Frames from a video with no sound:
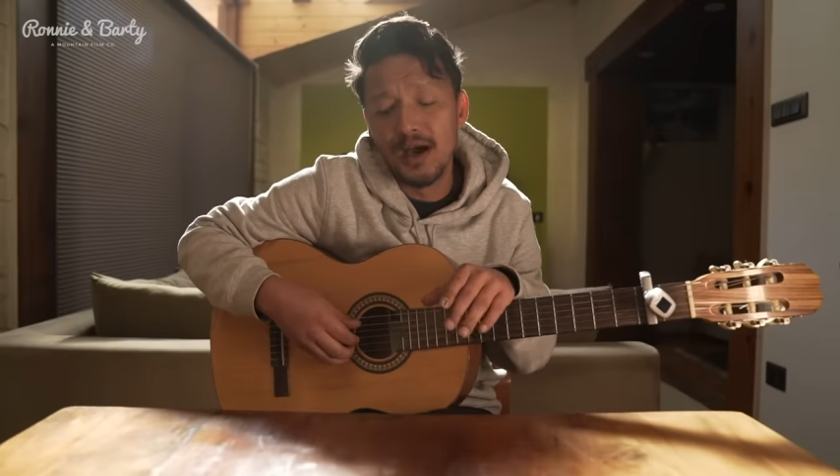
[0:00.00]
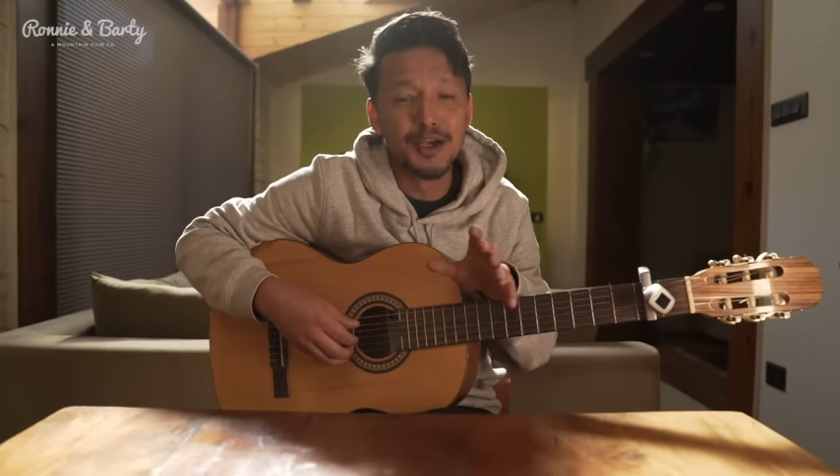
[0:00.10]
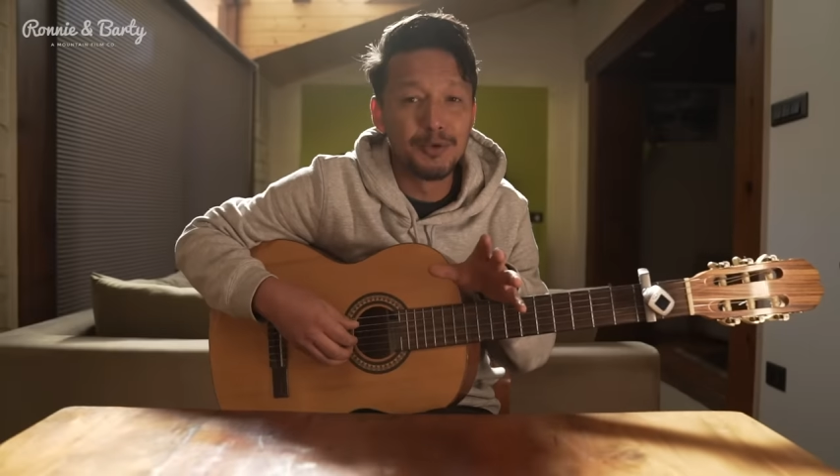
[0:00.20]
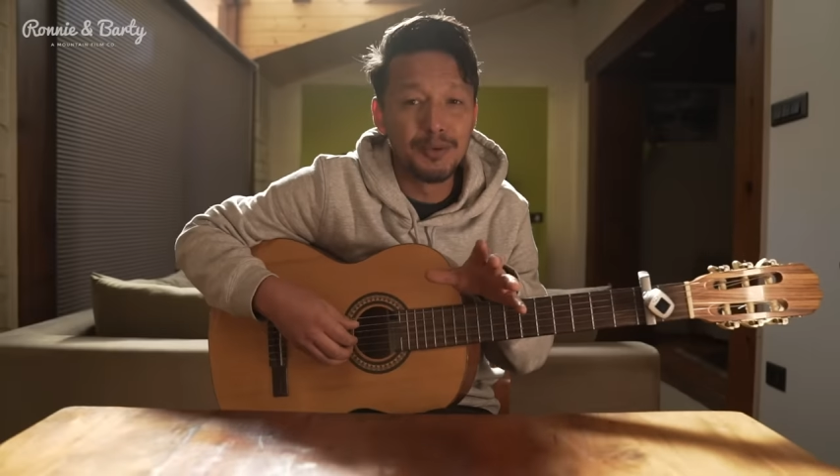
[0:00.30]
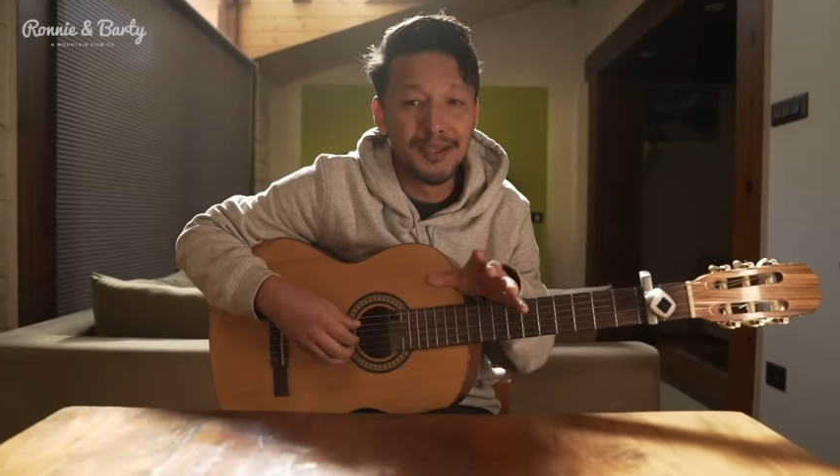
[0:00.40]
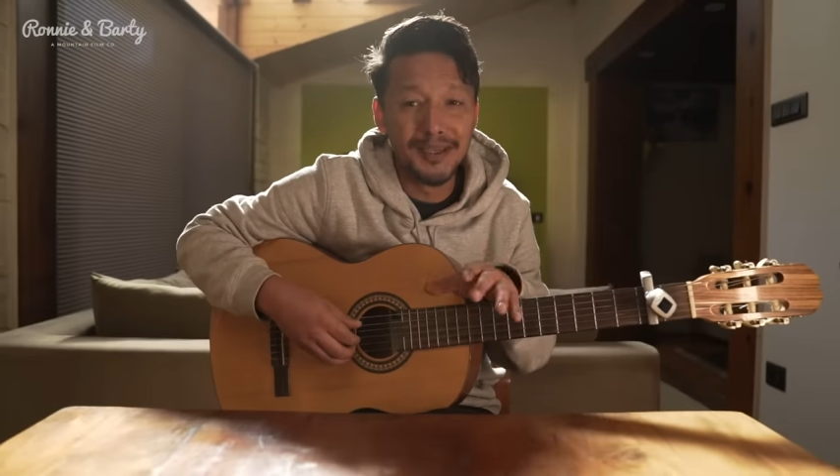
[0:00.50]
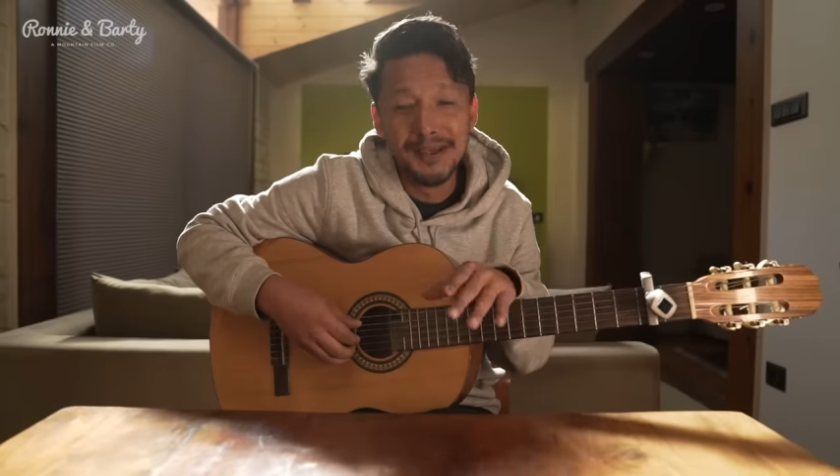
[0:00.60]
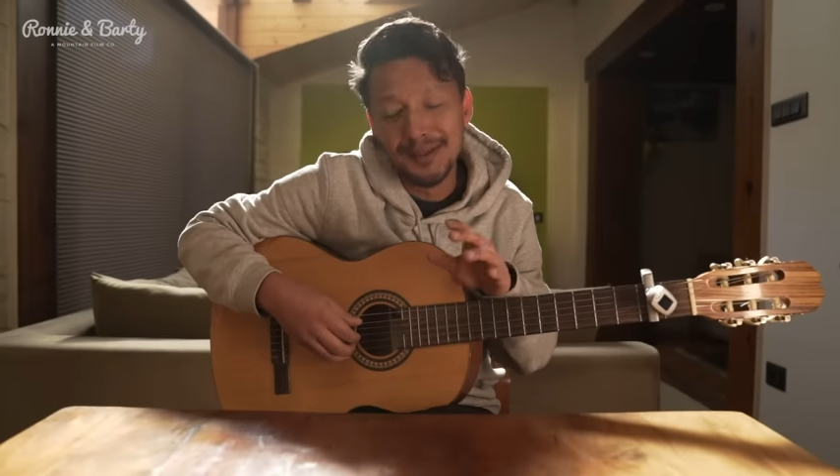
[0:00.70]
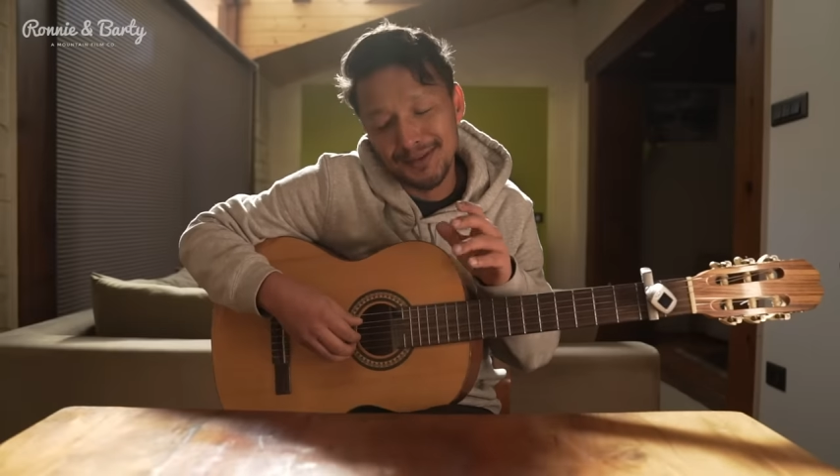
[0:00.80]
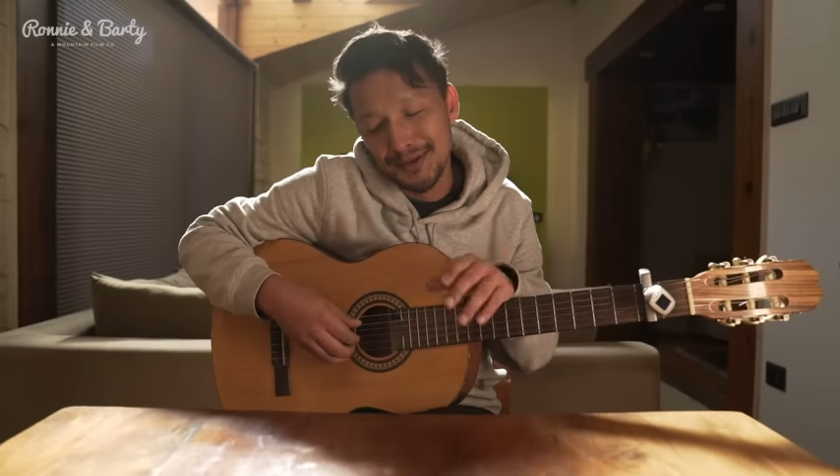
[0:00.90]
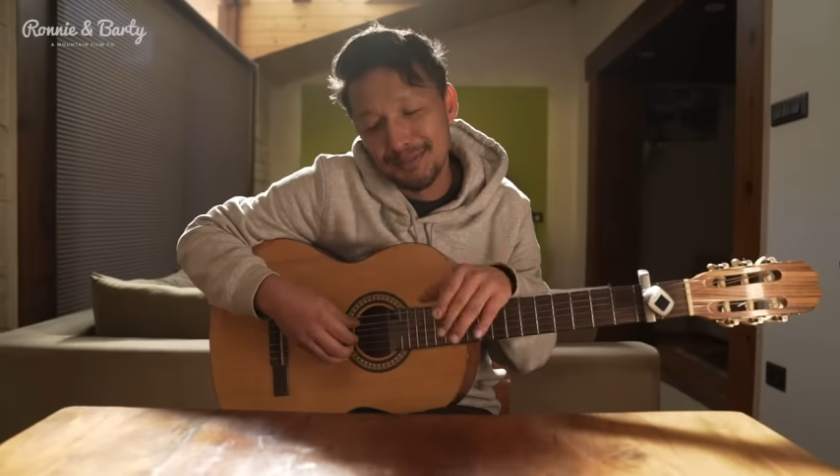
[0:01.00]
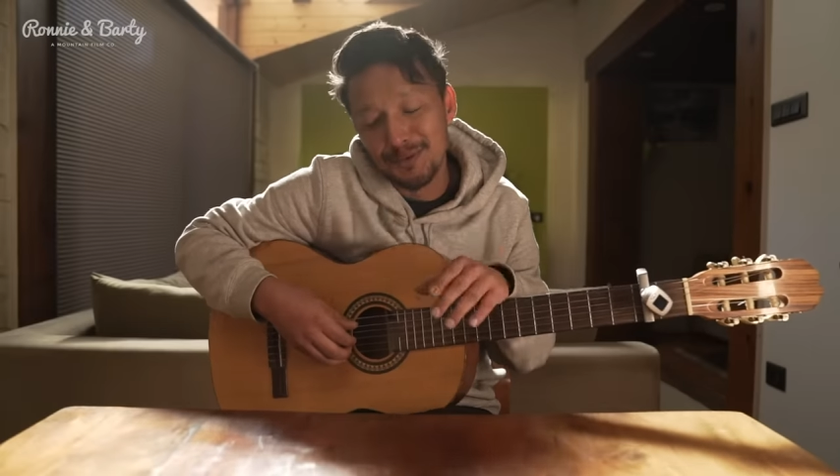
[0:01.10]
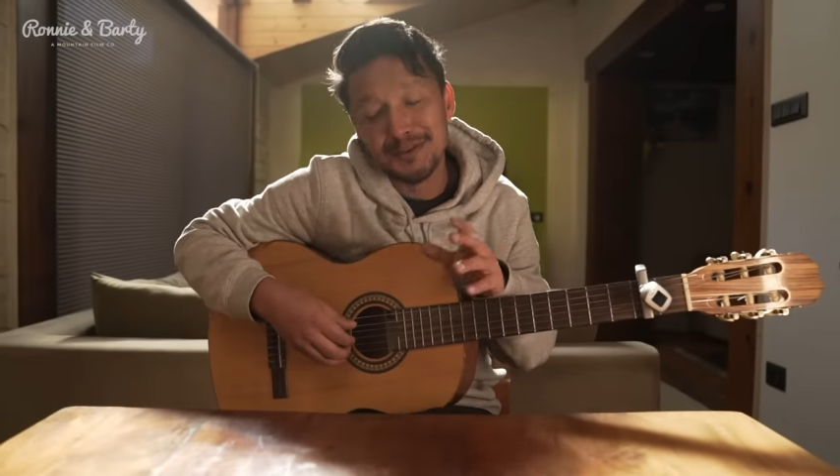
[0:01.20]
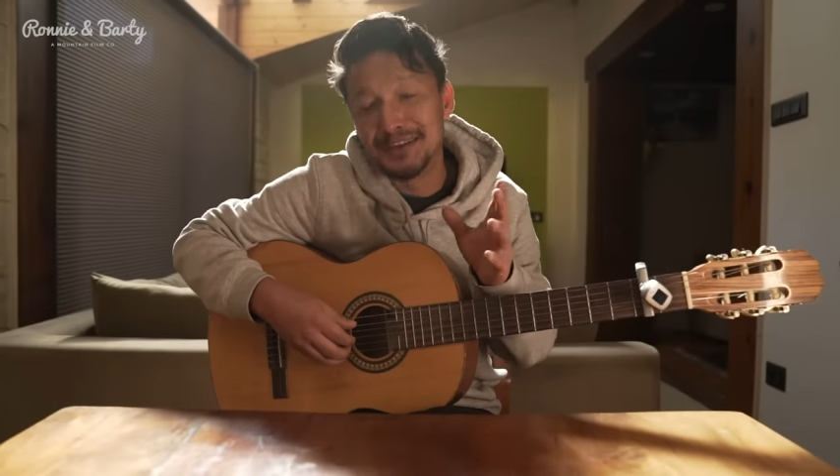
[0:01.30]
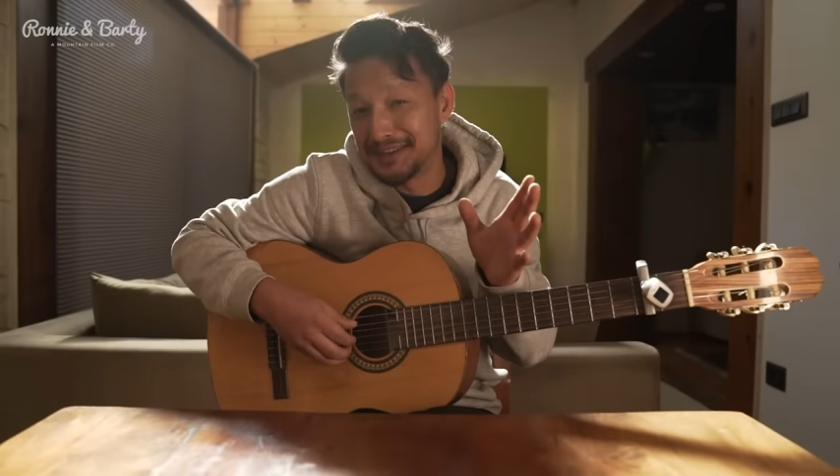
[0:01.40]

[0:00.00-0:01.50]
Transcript: arguably the most